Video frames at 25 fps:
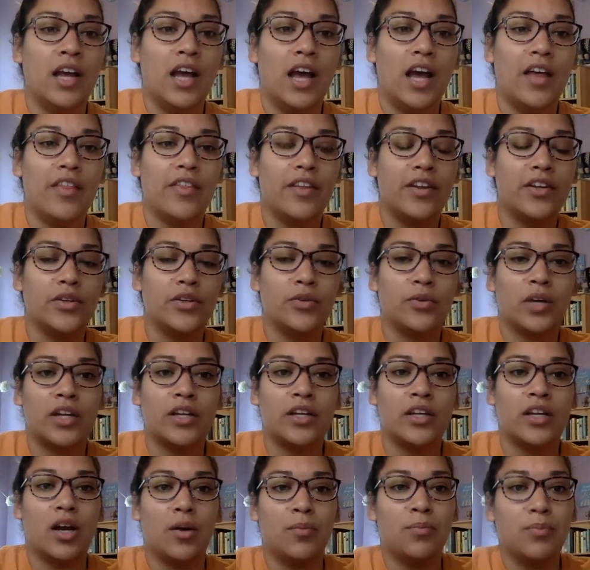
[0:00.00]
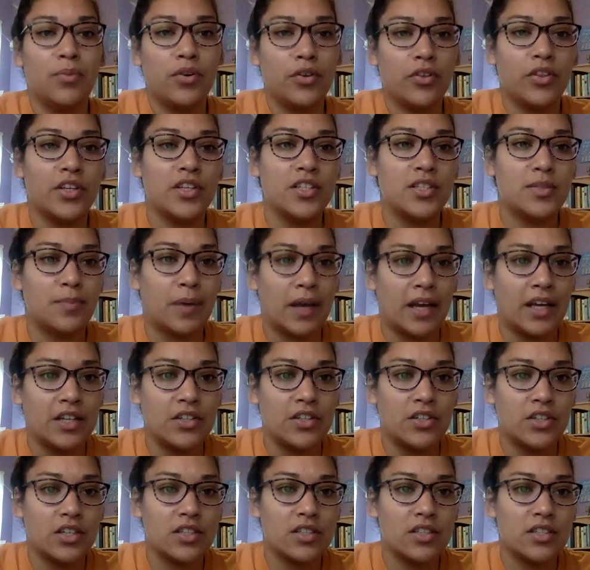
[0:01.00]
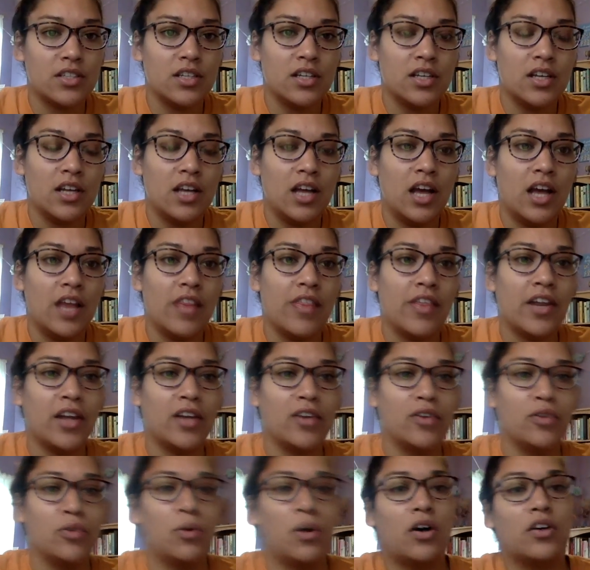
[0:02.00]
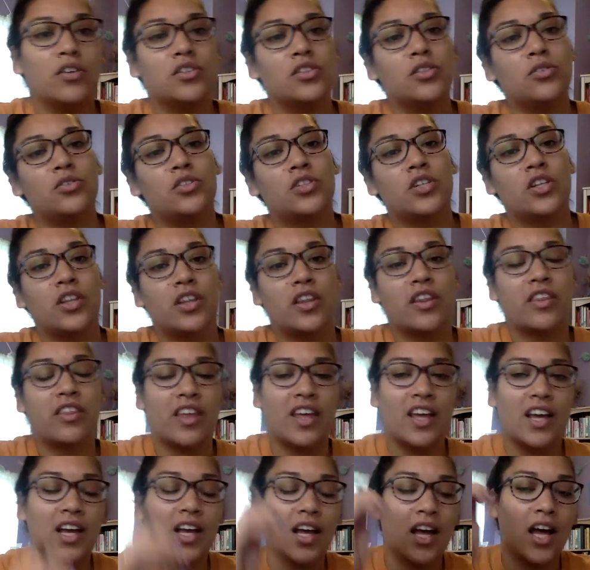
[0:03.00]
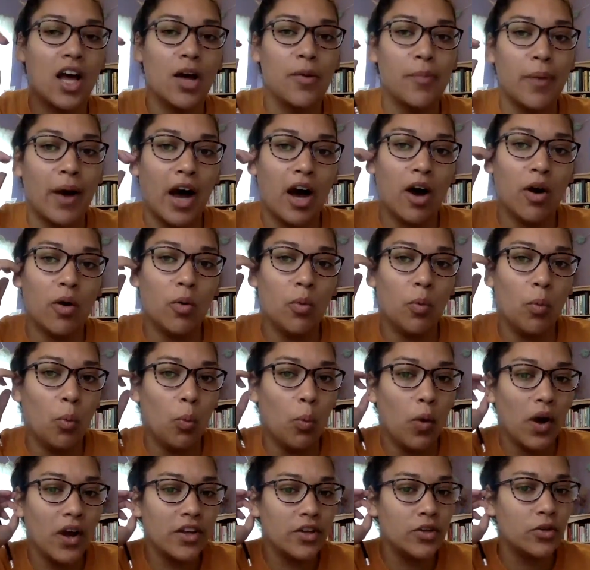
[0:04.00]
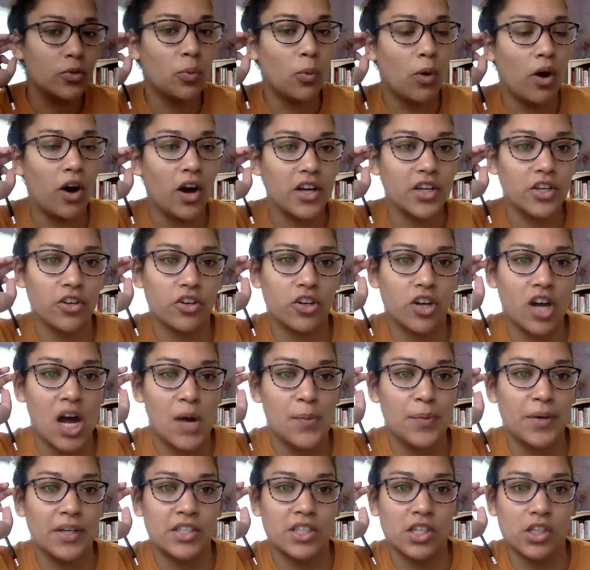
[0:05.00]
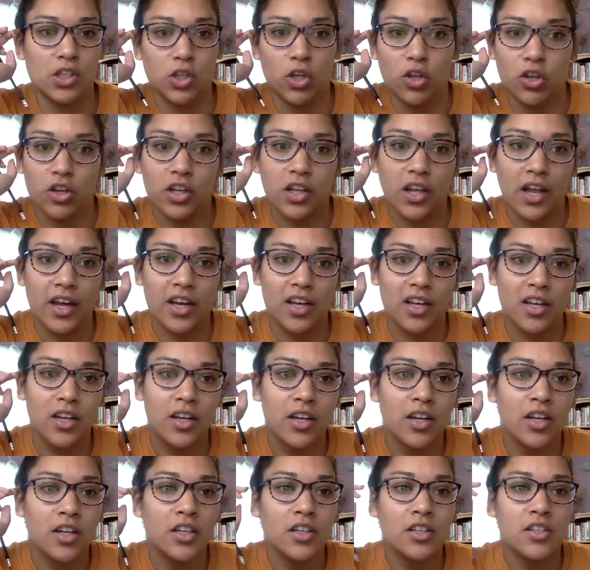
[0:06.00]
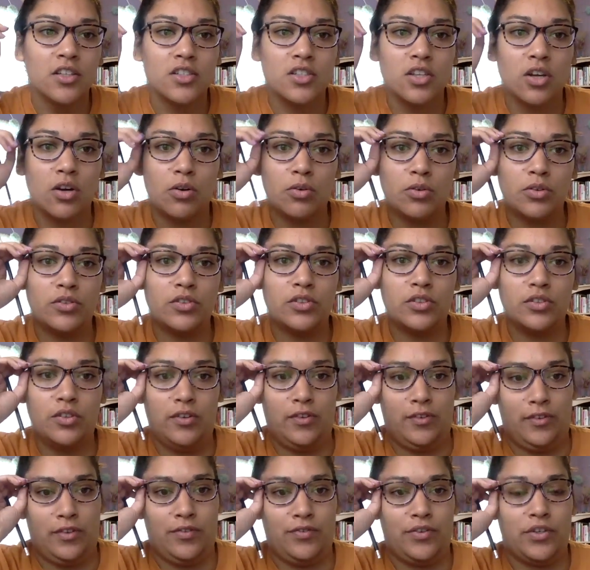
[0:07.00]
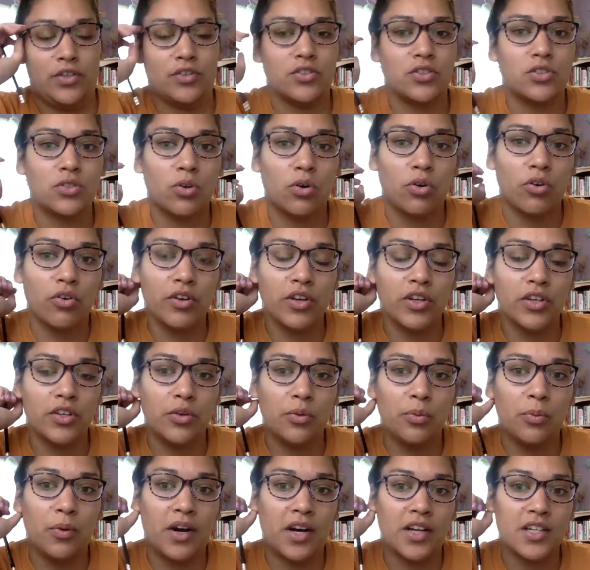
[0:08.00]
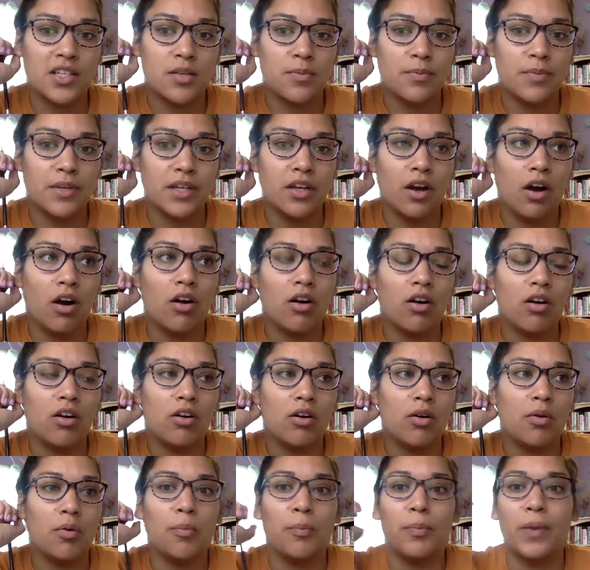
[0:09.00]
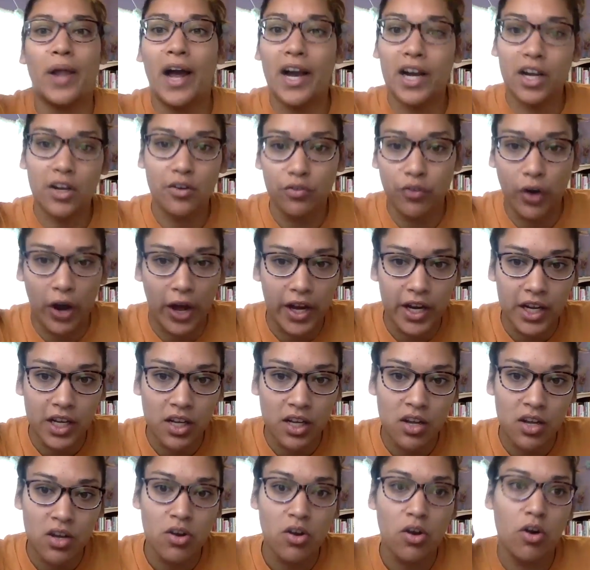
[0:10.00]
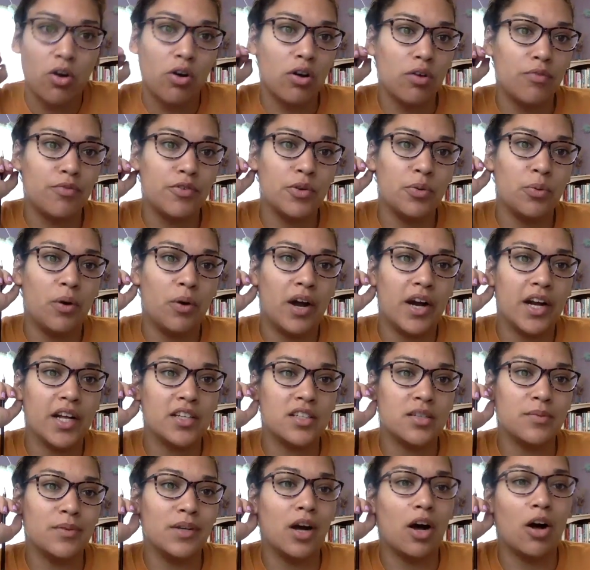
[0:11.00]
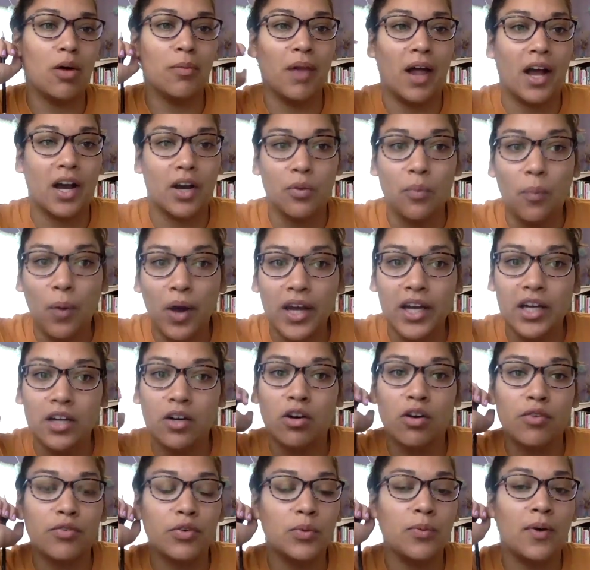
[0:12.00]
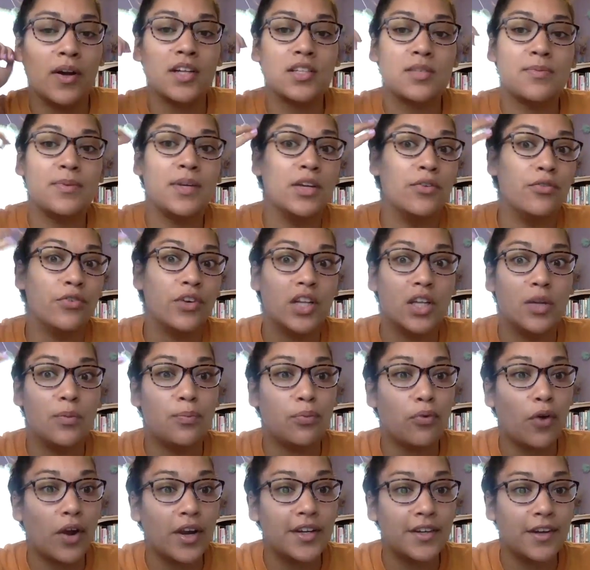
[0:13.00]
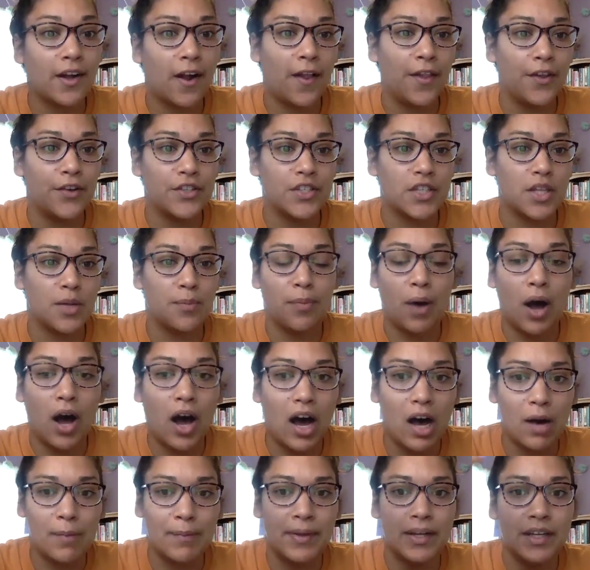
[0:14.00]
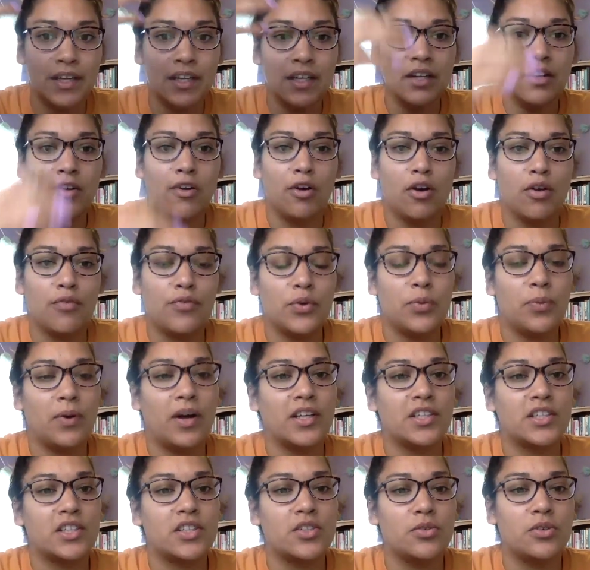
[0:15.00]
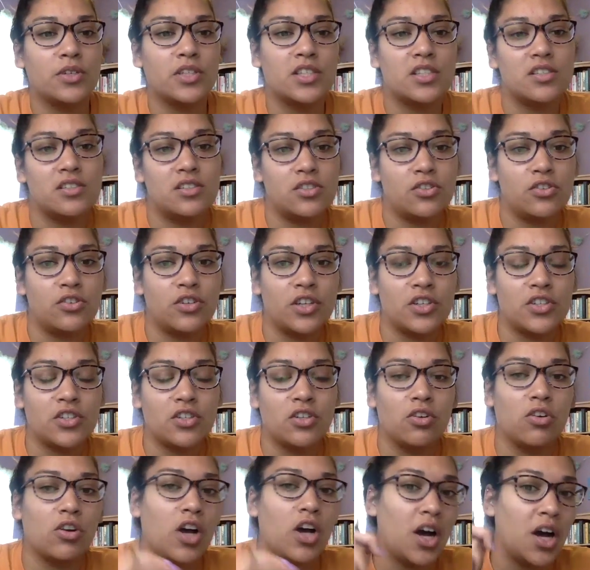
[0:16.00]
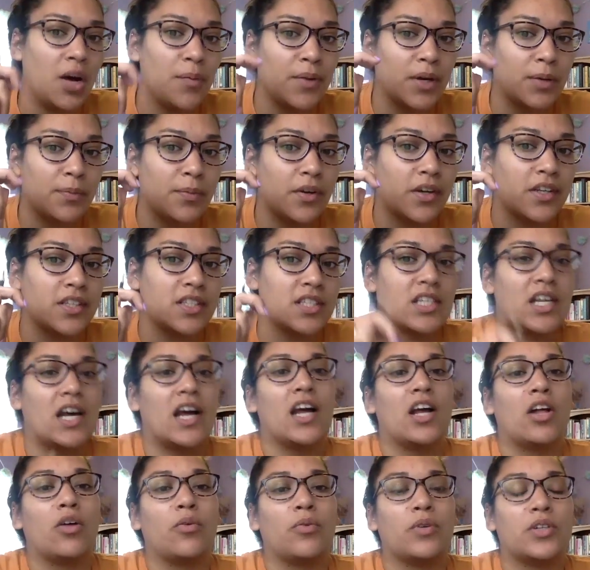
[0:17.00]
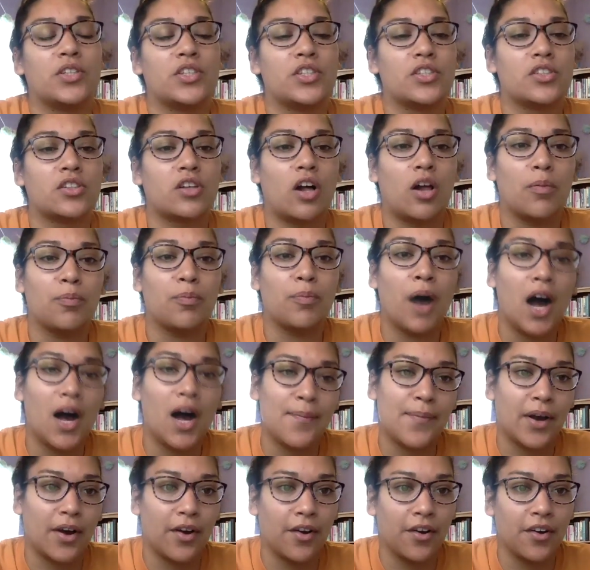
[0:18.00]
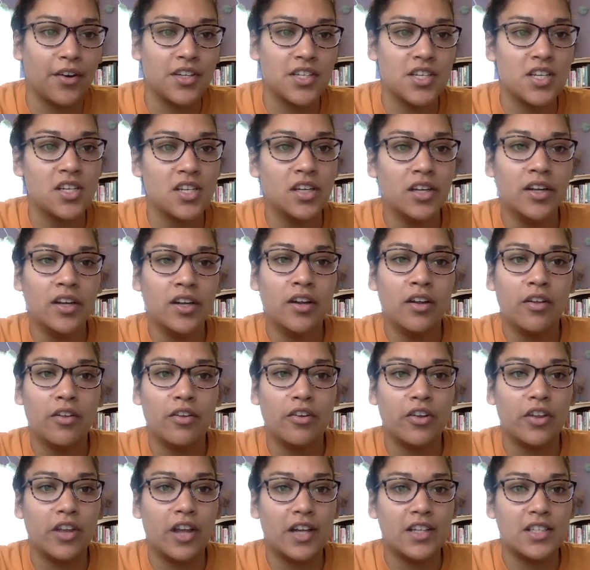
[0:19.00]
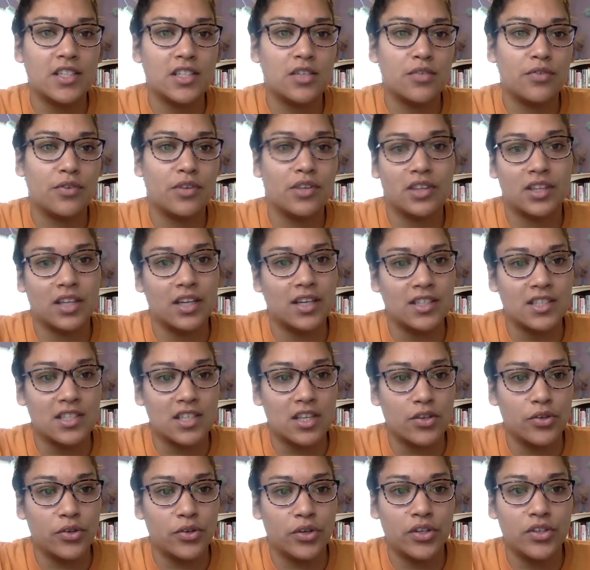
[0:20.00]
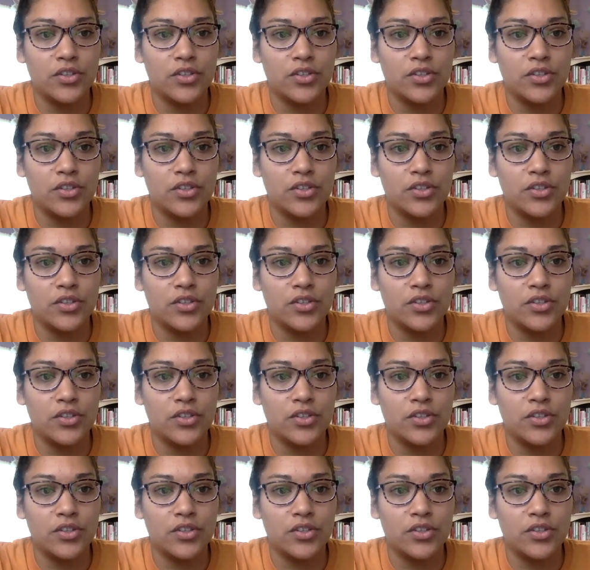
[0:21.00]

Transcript: And then you can number these pages. And then you also should think about what you want your comic to look like. So if your story, you want it to be all black and red, or if you want it to be all black and white, or if you want it to be in really bright colors that pop, or if you want to do a traditional comic book style, which is called pop art. There are lots of different things that you can